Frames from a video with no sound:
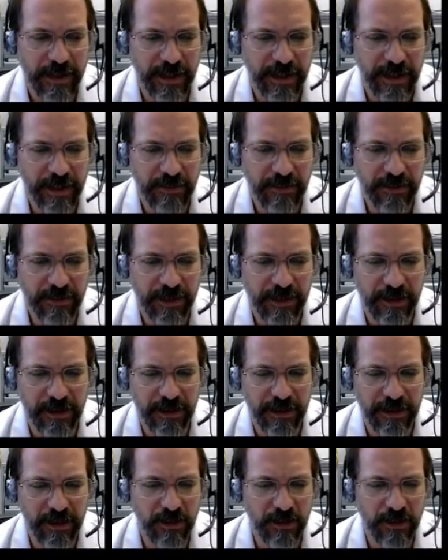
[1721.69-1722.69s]
And then
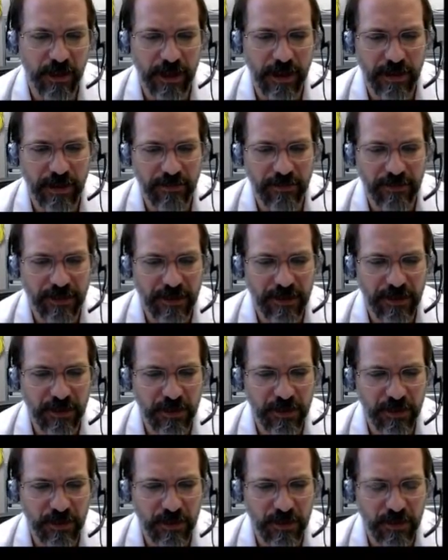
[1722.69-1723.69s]
interestingly, you have
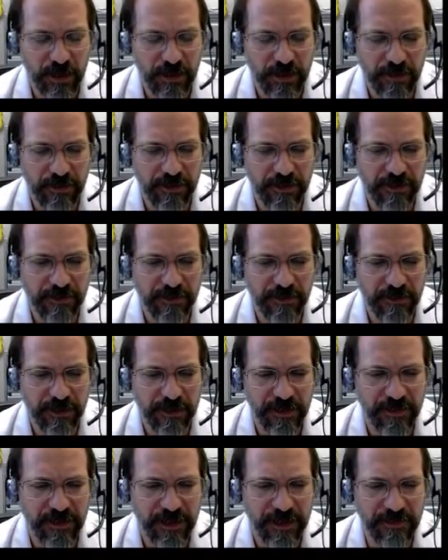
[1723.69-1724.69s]

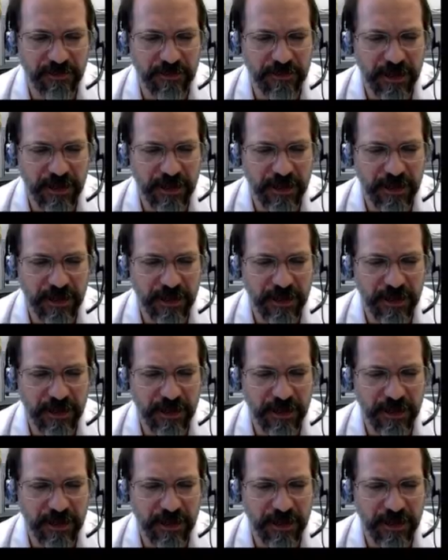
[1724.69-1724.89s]
250